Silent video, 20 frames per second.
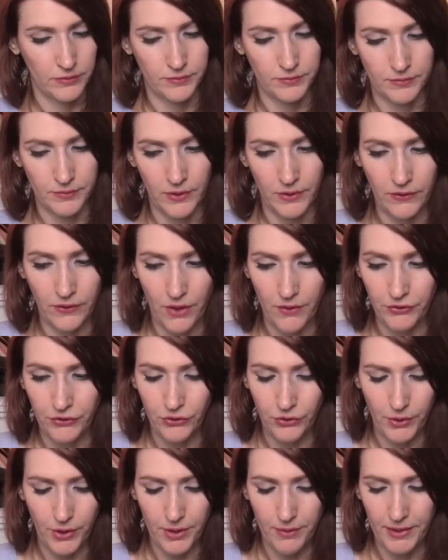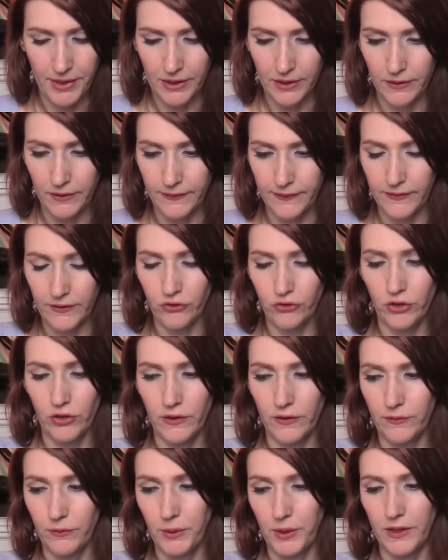So obviously you've got to make a decision
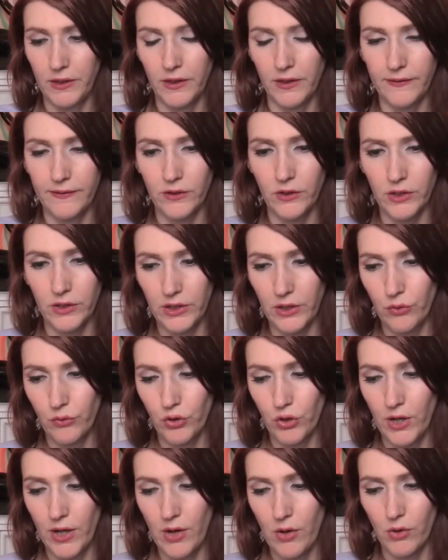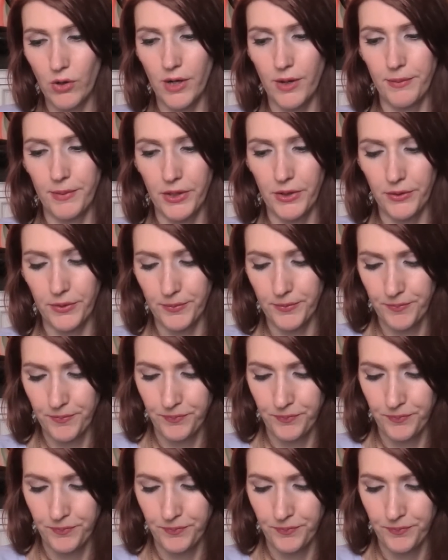this week. Let's look at the overall outcome here.